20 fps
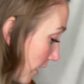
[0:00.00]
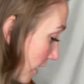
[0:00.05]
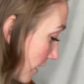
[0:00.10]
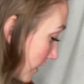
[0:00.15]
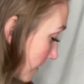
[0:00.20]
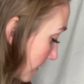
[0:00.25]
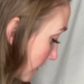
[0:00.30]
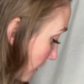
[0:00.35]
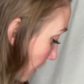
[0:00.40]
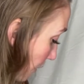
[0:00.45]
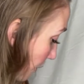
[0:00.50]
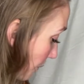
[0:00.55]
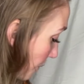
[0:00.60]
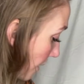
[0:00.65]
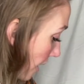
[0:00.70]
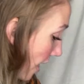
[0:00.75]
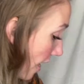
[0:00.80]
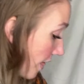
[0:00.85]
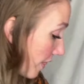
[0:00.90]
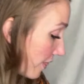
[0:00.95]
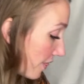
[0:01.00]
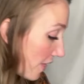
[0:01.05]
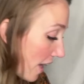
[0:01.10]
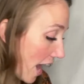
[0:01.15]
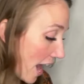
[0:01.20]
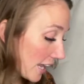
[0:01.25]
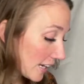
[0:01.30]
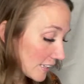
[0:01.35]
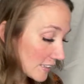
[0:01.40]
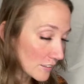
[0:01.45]
So
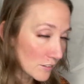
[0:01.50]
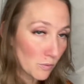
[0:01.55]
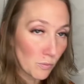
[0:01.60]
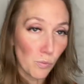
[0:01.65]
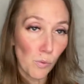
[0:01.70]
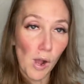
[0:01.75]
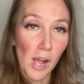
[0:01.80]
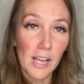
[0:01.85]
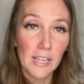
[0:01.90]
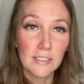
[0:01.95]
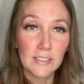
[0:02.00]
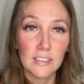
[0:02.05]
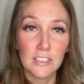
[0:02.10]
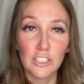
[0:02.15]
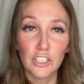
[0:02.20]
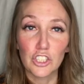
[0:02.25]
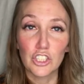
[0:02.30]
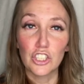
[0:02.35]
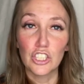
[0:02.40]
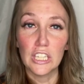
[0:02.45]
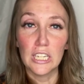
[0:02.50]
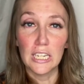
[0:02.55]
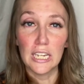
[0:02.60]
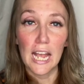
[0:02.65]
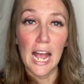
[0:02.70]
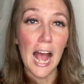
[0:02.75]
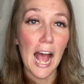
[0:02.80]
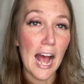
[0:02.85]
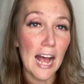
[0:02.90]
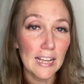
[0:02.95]
that is what she
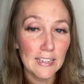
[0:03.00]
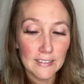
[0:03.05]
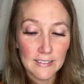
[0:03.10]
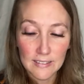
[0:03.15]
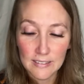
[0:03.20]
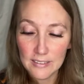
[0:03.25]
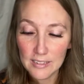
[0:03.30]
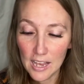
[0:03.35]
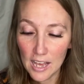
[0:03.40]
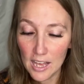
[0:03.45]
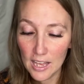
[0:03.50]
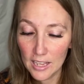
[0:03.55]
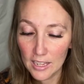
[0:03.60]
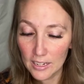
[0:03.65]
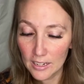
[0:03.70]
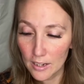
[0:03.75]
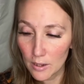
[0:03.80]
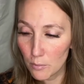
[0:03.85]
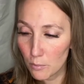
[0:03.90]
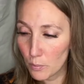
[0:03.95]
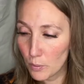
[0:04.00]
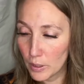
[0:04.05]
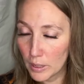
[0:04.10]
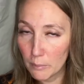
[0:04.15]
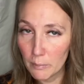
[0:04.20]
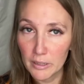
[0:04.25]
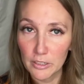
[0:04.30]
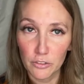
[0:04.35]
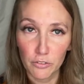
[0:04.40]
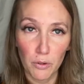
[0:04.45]
has done pretty
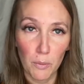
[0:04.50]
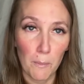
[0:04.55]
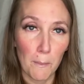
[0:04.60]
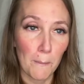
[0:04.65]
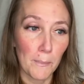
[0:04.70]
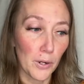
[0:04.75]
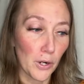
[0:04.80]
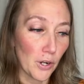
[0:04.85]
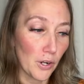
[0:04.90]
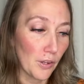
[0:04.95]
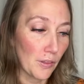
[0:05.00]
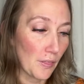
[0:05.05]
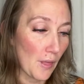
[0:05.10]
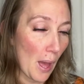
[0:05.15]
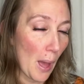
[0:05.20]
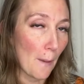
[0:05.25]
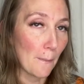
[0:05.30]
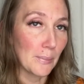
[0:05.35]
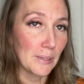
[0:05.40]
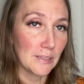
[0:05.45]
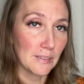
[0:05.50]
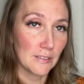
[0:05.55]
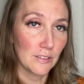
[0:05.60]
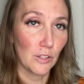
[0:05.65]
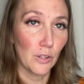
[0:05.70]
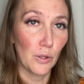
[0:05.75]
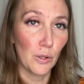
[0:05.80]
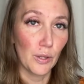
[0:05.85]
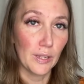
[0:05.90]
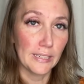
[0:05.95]
much from birth up
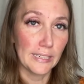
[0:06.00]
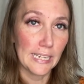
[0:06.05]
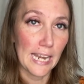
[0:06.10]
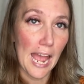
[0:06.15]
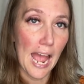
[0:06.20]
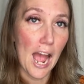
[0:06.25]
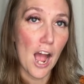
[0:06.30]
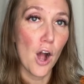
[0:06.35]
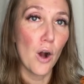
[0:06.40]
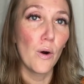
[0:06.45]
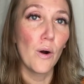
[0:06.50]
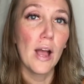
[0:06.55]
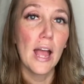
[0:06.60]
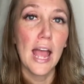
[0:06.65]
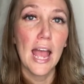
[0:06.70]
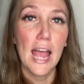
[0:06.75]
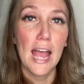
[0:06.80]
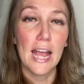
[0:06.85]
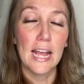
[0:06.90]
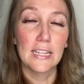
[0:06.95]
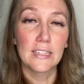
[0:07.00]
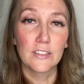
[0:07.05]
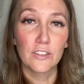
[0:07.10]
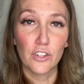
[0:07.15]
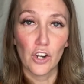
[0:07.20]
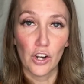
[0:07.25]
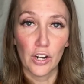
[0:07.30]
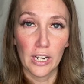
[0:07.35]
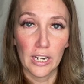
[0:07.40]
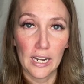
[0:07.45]
until now, and
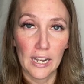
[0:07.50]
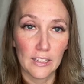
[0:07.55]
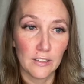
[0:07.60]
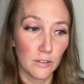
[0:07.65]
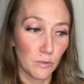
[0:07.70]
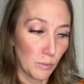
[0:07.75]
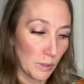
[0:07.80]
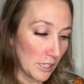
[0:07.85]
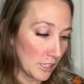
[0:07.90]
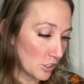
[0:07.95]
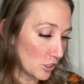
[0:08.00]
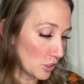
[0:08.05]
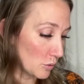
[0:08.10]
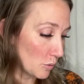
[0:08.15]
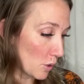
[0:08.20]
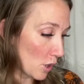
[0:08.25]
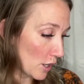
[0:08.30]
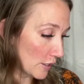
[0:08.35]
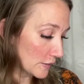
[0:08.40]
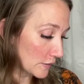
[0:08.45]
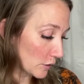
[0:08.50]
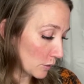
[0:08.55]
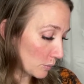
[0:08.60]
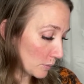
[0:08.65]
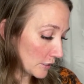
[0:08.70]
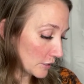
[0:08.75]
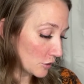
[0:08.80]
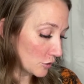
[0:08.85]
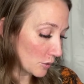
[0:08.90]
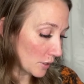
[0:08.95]
starting next week she will also be
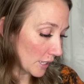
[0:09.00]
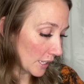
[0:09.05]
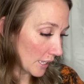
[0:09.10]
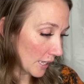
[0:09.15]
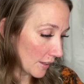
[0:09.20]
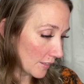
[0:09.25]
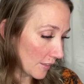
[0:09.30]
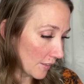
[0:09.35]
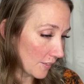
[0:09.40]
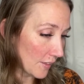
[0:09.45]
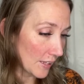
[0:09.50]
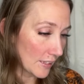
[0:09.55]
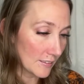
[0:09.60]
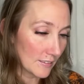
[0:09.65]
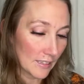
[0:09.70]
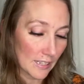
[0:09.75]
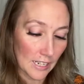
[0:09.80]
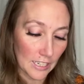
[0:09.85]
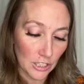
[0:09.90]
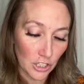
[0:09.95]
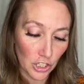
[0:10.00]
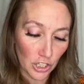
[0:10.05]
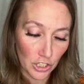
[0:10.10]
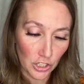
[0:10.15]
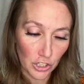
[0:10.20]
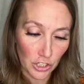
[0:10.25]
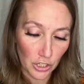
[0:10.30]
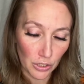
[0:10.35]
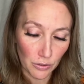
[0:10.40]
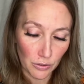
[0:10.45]
doing the things that I just
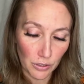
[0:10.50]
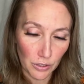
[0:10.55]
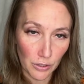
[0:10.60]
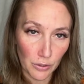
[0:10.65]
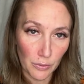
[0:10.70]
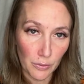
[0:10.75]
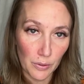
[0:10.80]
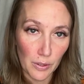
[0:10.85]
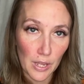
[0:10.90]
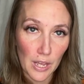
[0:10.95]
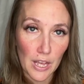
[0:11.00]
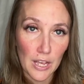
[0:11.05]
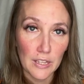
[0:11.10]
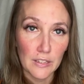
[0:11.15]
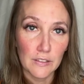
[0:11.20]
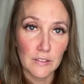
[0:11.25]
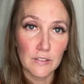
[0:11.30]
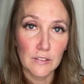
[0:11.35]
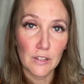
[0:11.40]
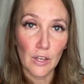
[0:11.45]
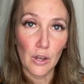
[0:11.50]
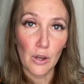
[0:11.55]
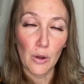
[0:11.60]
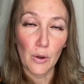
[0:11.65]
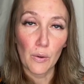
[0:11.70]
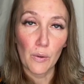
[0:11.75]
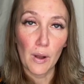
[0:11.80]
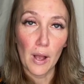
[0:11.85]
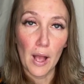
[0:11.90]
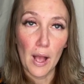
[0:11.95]
showed you.
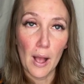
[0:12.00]
So